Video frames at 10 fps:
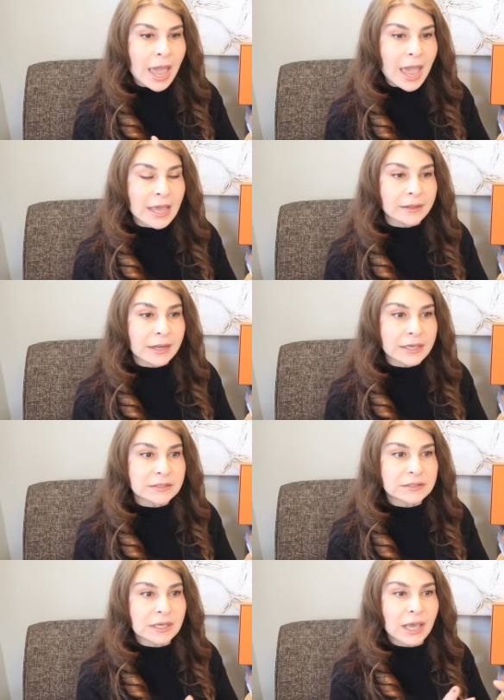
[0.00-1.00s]
and
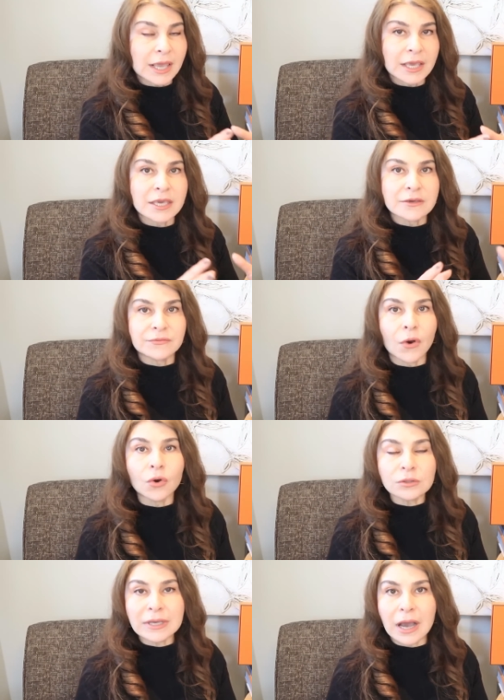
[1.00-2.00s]
let's say if
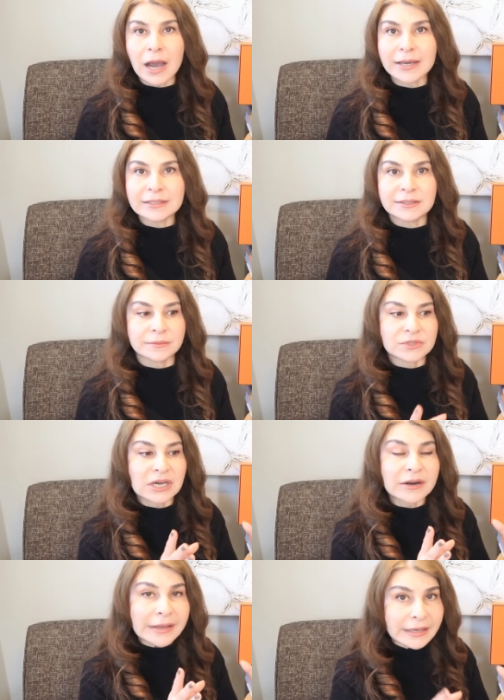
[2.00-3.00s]
all the items
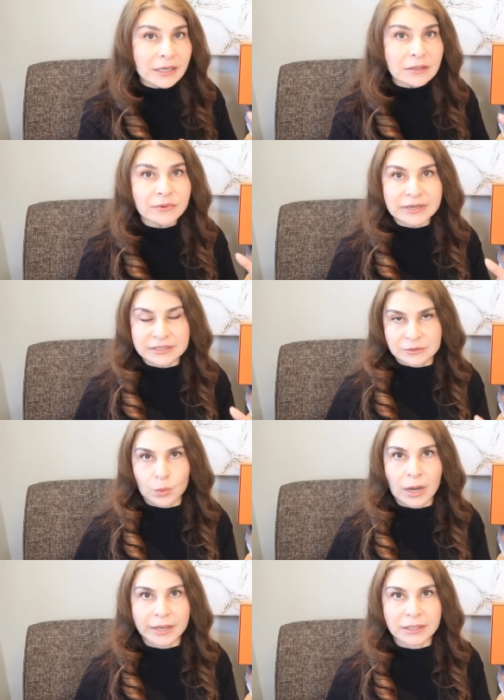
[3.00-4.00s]
are equally
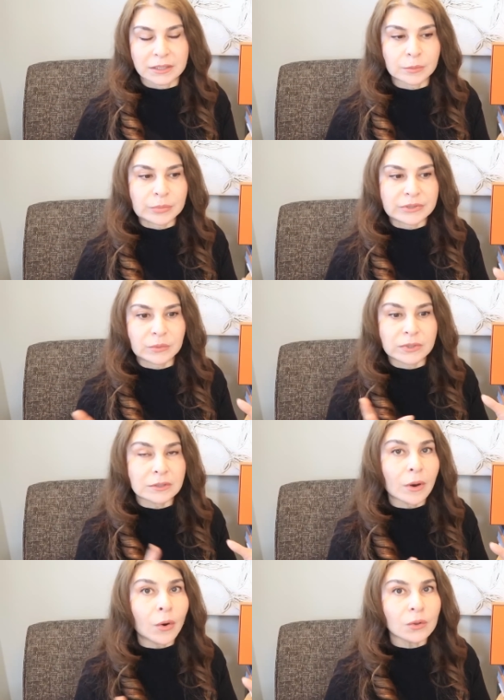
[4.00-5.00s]
divided
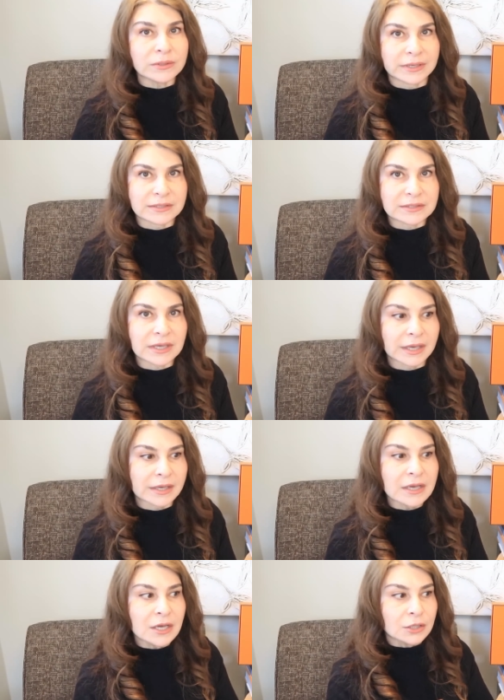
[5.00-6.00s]
between all the SA,
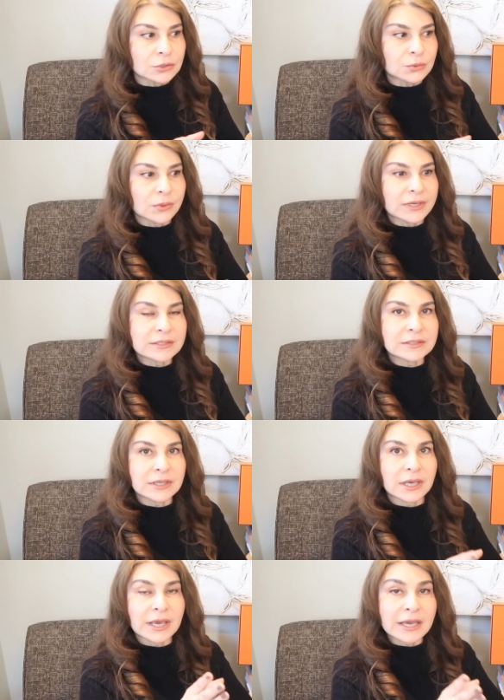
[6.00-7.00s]
so let's
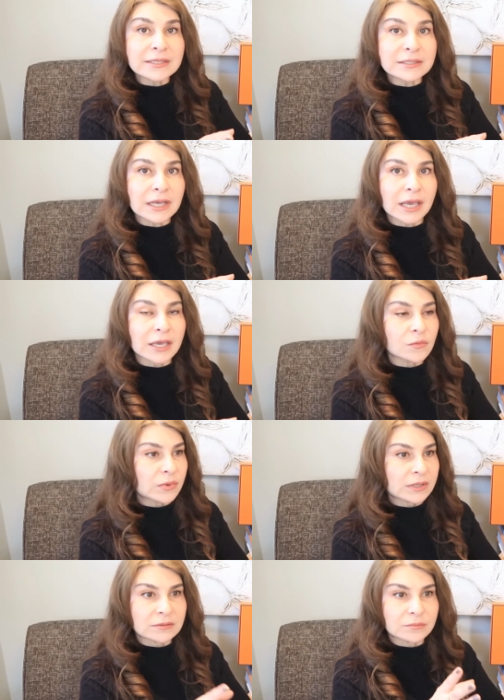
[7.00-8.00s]
say SA
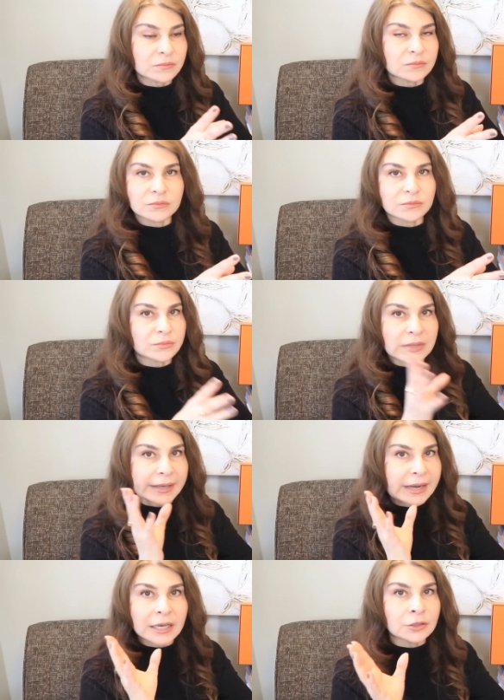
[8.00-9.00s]
with
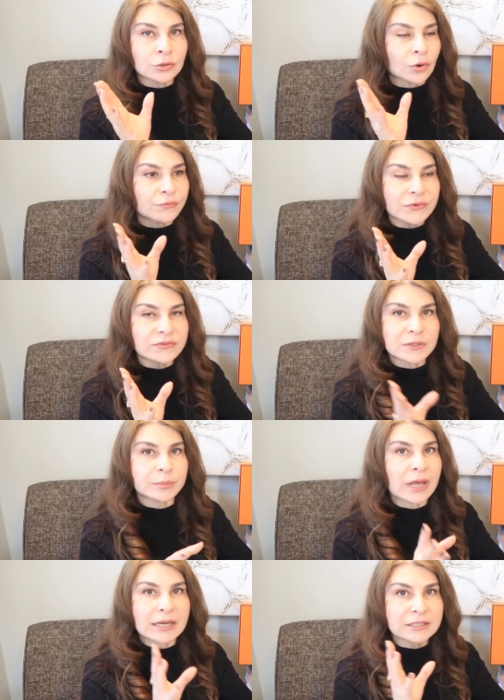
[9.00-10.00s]
like, I don't know, 50
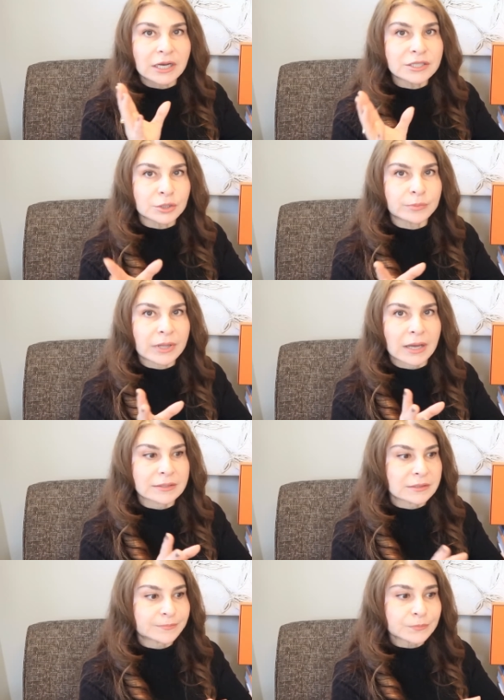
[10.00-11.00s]
plus, 100
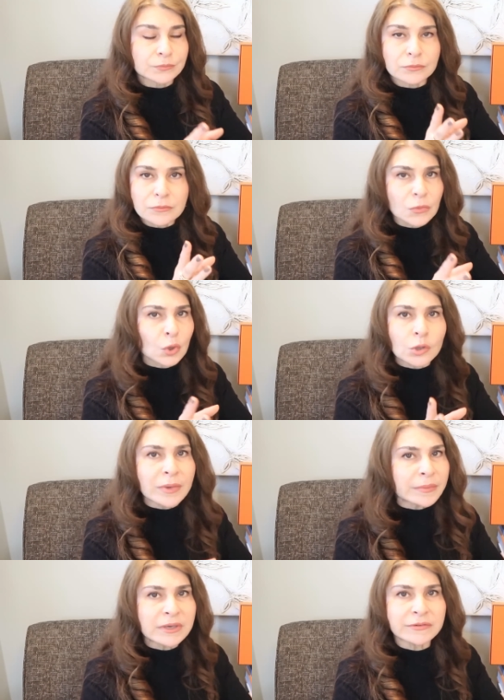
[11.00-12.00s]
plus, or
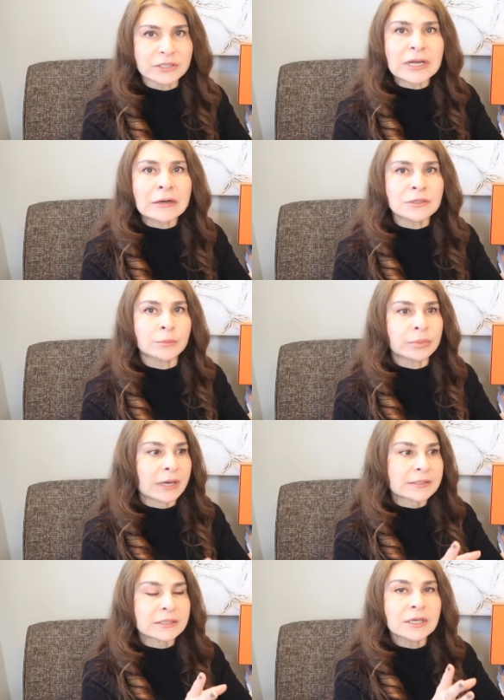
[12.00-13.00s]
maybe even 1,000
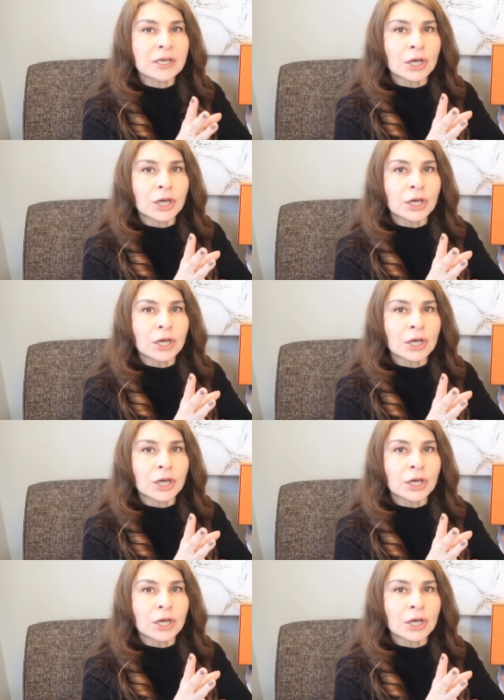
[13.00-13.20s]
plus